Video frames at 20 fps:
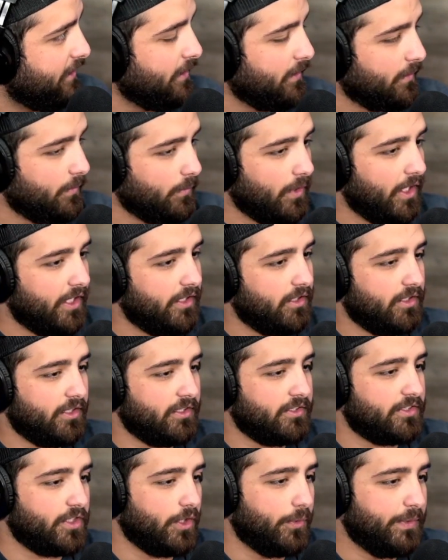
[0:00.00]
Right?
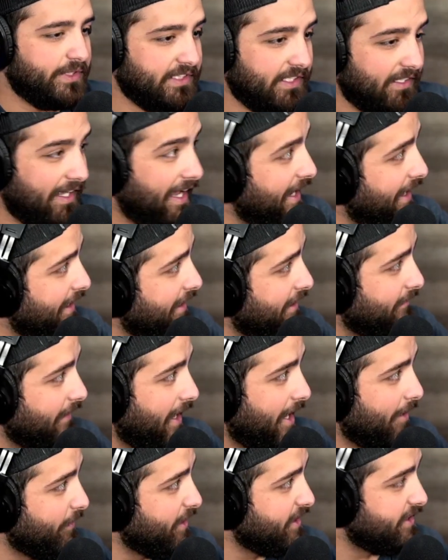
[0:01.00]
And so I'm
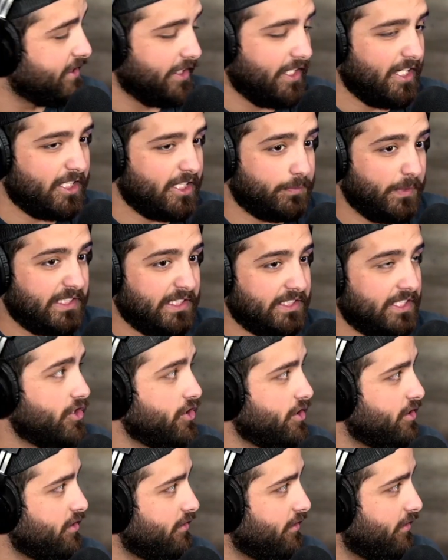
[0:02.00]
going to tell you,
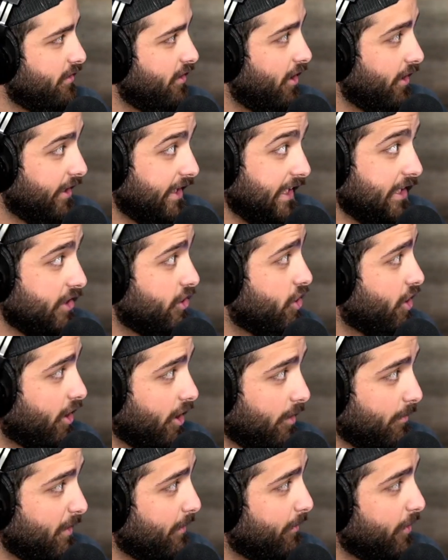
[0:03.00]
expectation on each are going
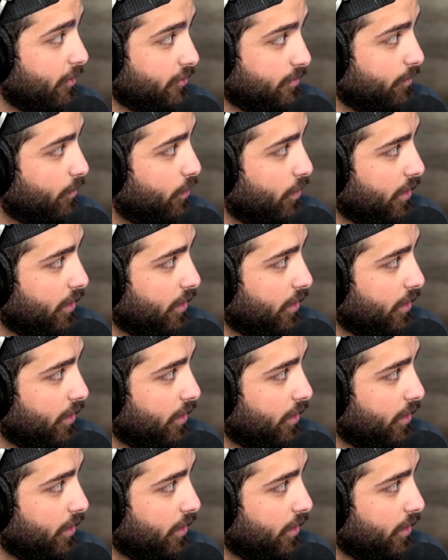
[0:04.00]
to be the most important.